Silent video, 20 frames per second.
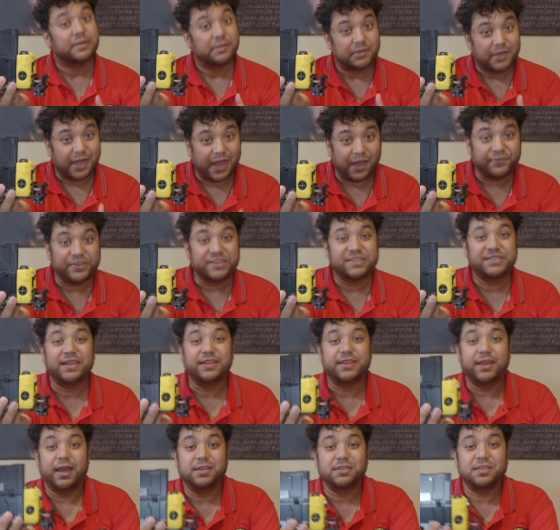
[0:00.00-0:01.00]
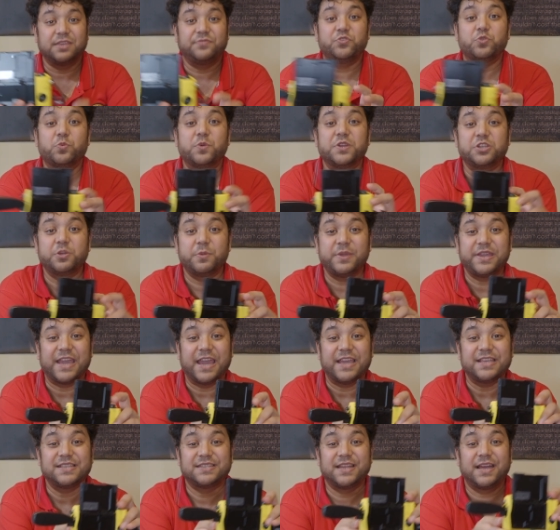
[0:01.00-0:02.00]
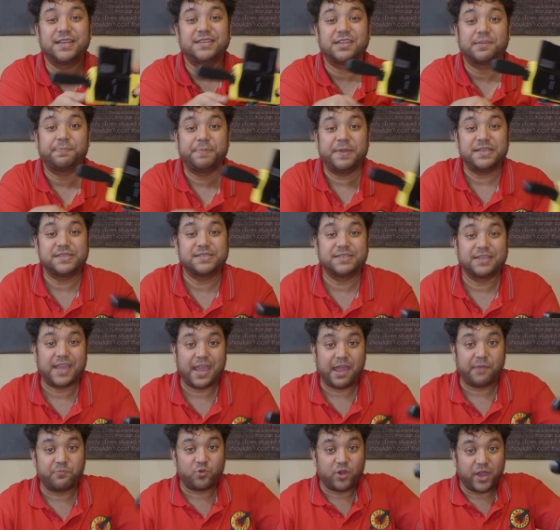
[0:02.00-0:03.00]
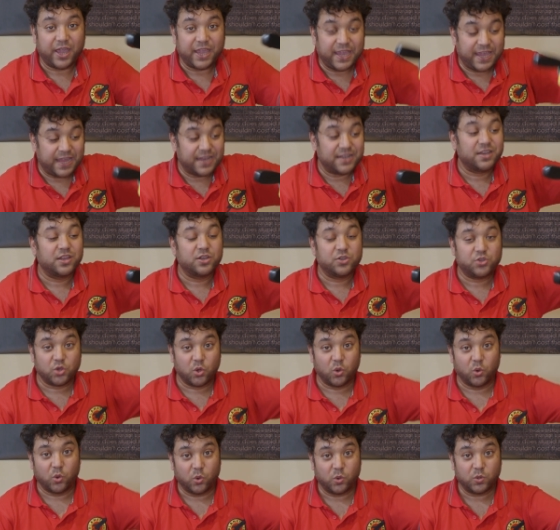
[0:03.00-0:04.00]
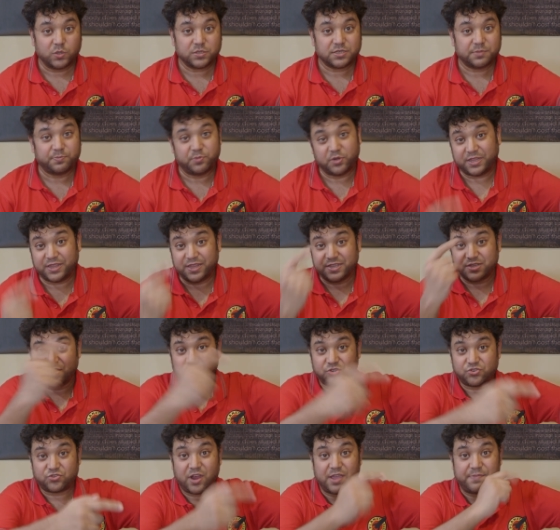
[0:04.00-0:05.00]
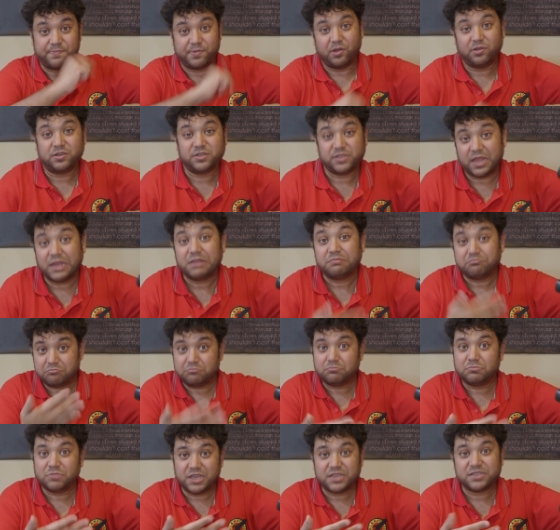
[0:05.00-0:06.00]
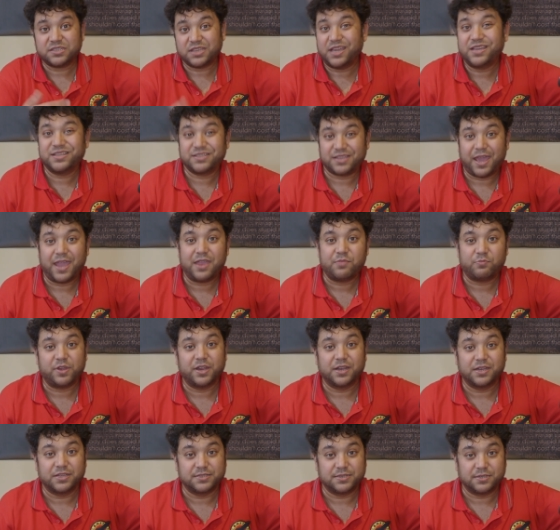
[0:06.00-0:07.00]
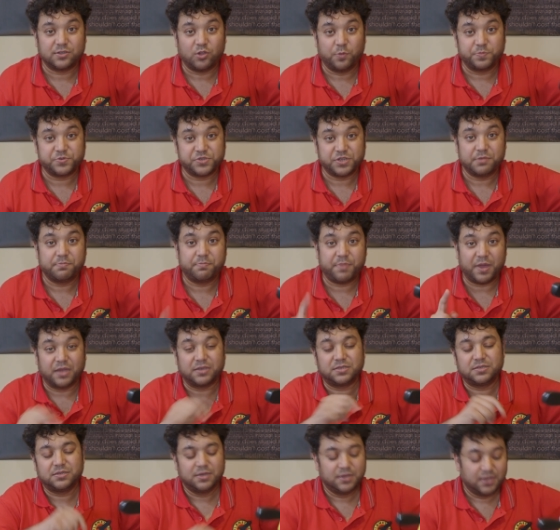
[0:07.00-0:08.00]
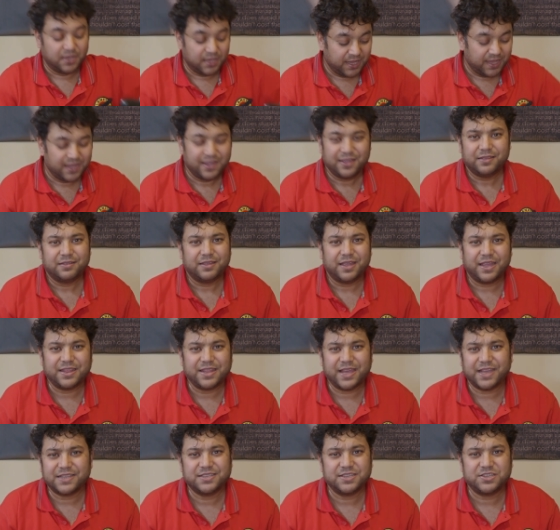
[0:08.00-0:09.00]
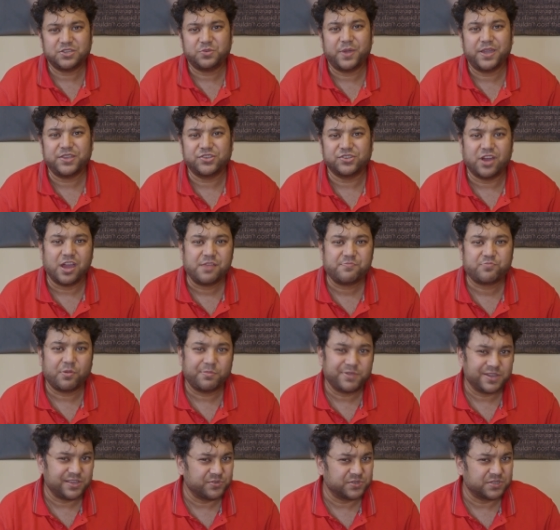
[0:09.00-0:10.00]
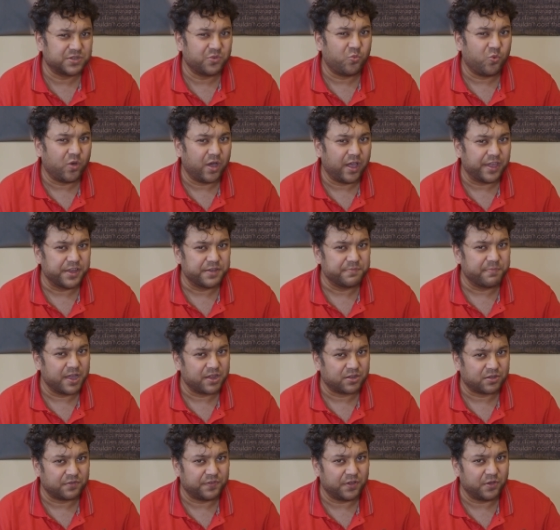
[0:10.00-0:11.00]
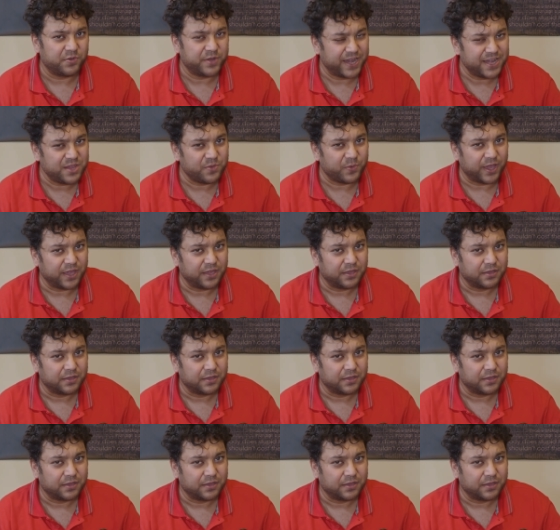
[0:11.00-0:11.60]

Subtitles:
Having said that, if you were doing a static piece to camera indoors, putting this on a tripod, then this is a realistic option. But in that situation, I'd probably use a wired microphone anyway.